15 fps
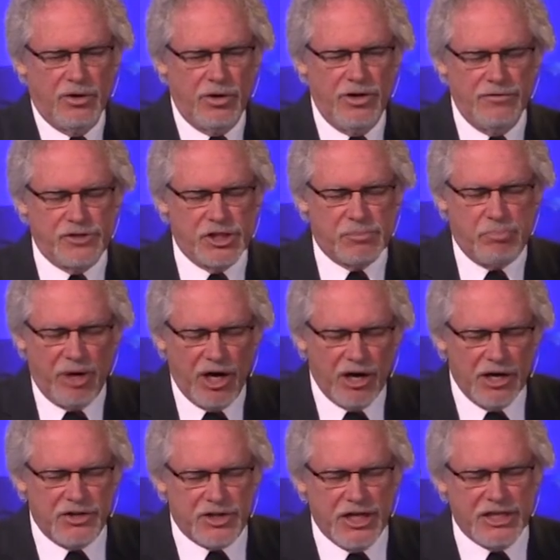Or you've just
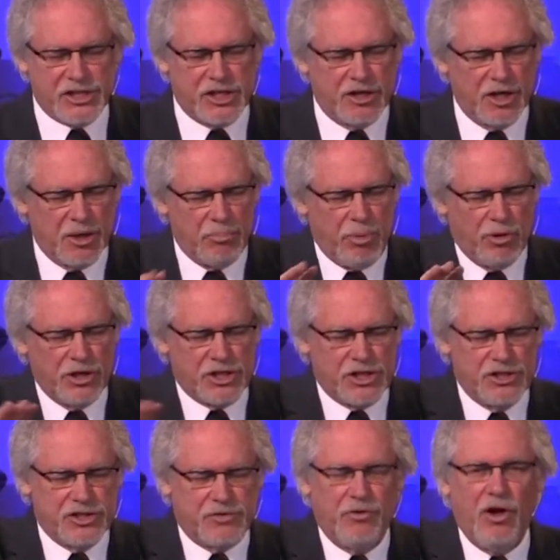barely tasted little
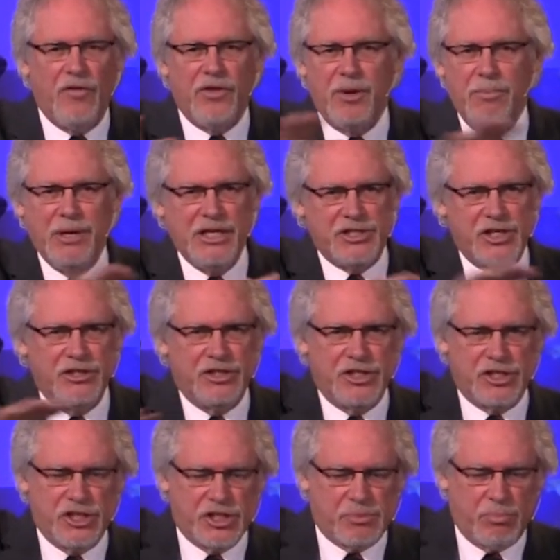portions of all the amazing
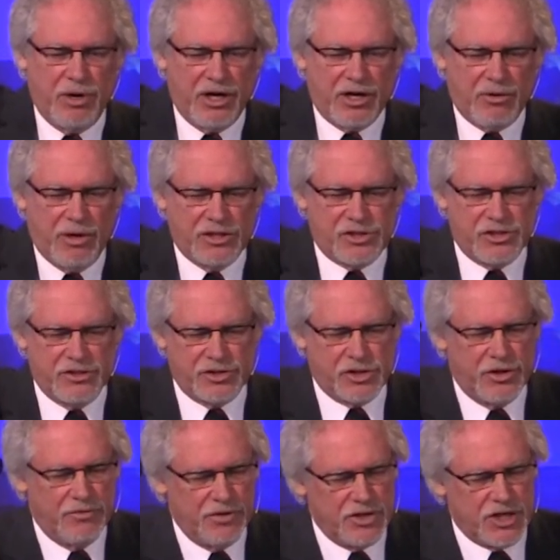dishes spread across the
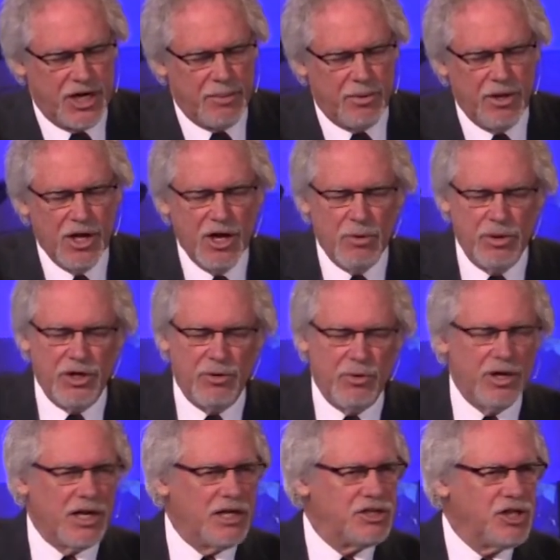serving table when you
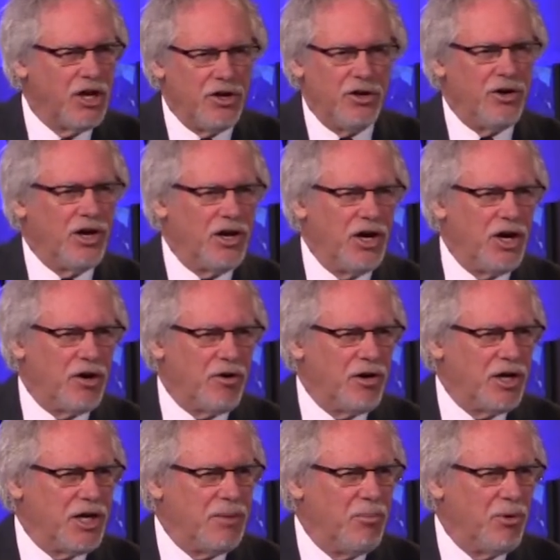realize you're not
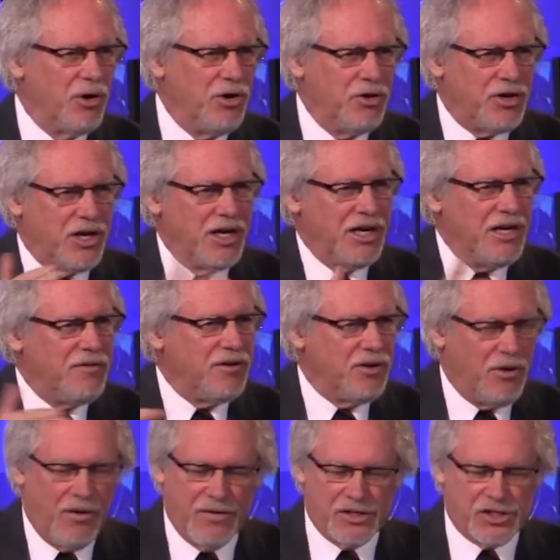hungry anymore and you can't eat
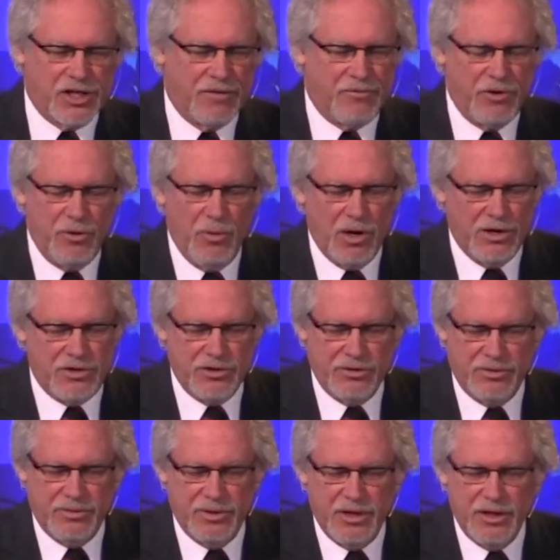all the stuff you want to.